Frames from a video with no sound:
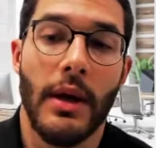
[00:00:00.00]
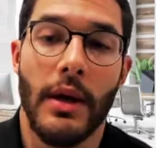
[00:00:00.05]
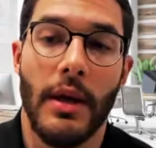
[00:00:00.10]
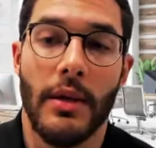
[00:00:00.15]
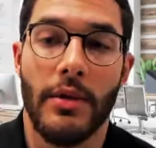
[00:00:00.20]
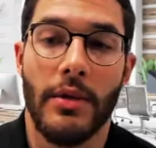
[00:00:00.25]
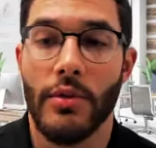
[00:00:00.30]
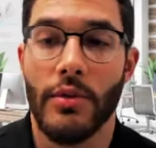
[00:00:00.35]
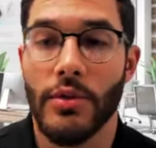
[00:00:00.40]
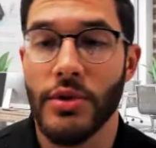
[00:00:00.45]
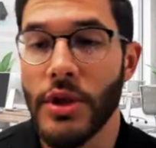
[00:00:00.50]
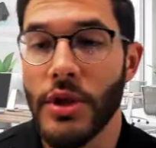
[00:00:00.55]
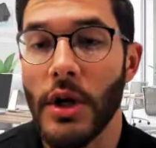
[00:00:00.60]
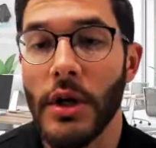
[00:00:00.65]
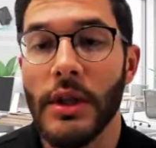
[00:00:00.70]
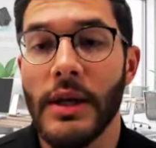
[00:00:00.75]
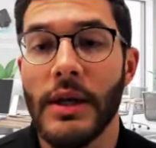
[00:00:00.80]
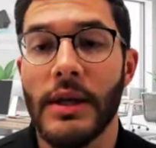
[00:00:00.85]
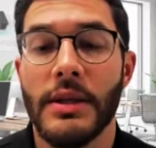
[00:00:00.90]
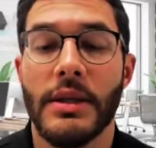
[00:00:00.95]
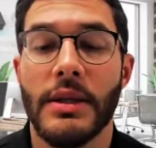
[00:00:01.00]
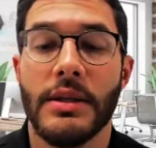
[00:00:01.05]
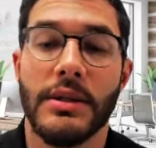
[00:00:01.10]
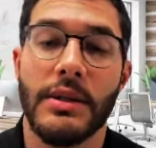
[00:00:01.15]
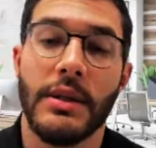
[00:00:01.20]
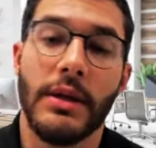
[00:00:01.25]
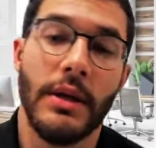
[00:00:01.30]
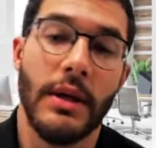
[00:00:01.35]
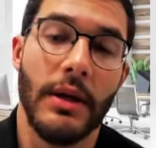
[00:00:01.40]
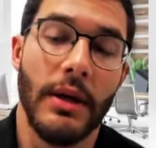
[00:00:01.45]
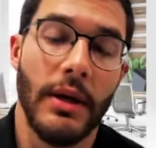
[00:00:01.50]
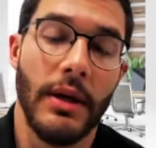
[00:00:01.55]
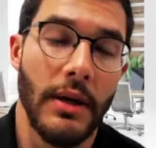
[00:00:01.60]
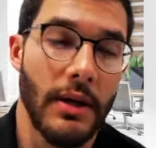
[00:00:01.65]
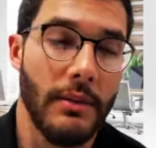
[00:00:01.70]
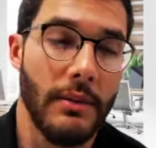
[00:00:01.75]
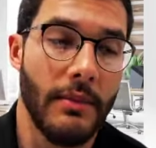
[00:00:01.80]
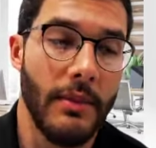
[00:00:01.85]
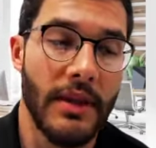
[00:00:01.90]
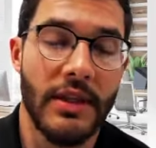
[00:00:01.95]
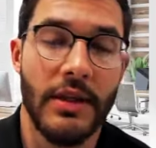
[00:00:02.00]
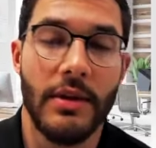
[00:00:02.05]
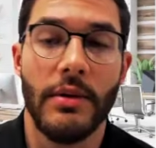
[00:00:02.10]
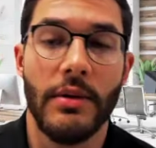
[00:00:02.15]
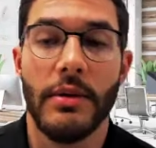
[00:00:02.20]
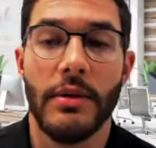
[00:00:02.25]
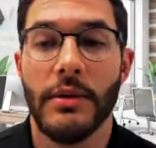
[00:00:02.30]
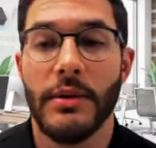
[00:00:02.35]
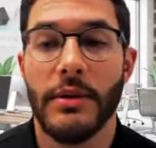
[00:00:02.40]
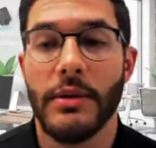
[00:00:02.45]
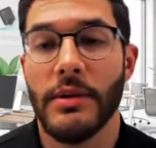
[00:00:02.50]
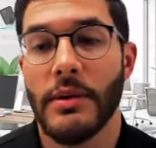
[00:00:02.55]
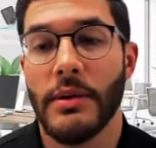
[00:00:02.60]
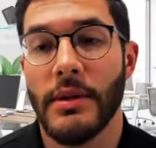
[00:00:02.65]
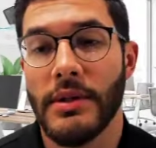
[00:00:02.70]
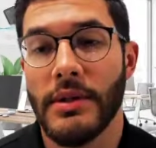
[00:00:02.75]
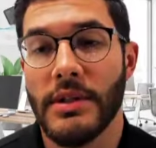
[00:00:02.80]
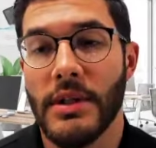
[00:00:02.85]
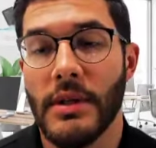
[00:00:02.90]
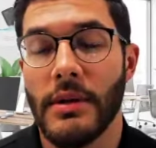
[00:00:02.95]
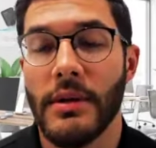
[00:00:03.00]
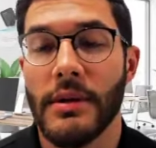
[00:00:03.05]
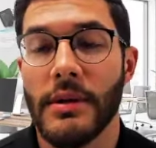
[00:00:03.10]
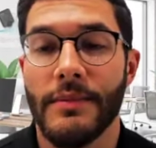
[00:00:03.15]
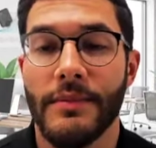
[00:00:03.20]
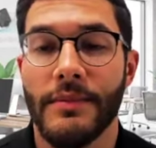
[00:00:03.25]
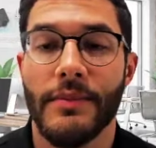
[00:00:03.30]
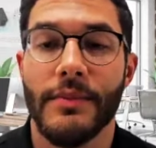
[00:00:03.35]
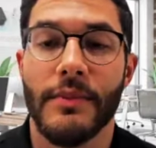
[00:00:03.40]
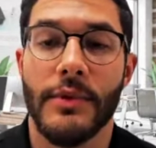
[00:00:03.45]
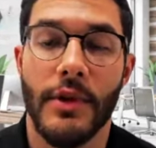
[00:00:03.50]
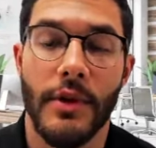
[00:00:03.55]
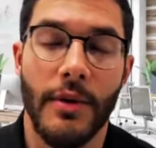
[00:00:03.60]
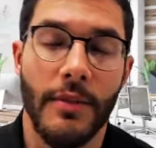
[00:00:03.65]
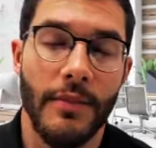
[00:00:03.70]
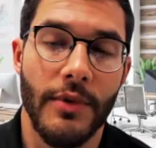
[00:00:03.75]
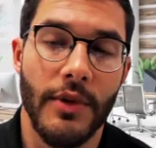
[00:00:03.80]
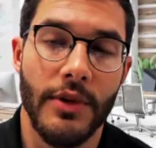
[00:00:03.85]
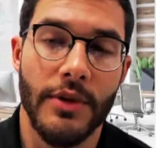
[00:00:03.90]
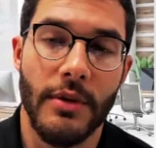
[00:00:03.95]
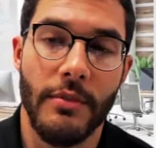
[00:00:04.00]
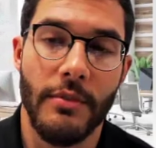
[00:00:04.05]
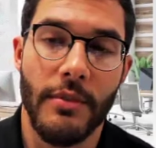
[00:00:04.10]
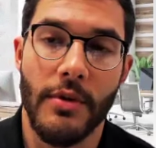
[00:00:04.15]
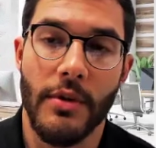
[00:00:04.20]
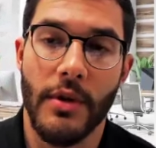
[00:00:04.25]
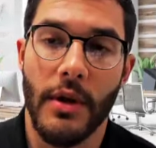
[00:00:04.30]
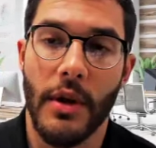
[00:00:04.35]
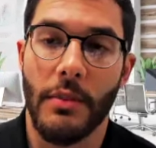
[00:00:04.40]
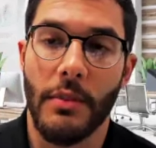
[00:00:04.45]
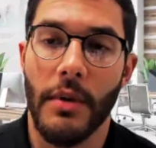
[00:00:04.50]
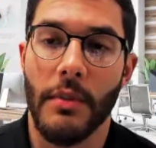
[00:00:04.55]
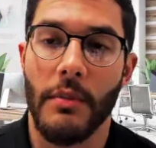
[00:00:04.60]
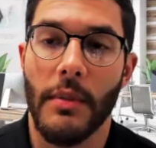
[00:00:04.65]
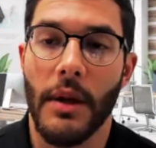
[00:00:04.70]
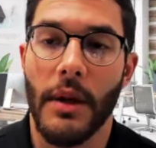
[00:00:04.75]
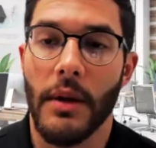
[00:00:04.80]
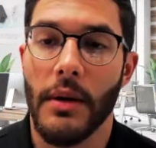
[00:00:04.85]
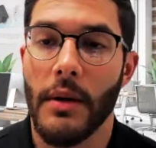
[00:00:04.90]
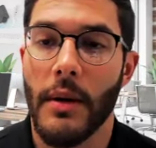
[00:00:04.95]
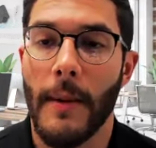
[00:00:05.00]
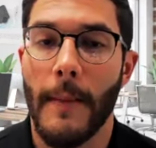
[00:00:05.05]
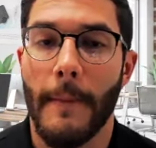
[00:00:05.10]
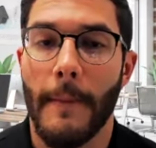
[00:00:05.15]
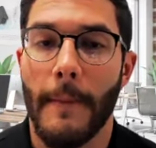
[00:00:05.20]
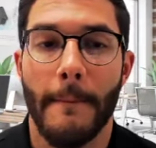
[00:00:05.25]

through solid materials, etc. So just something to keep in mind.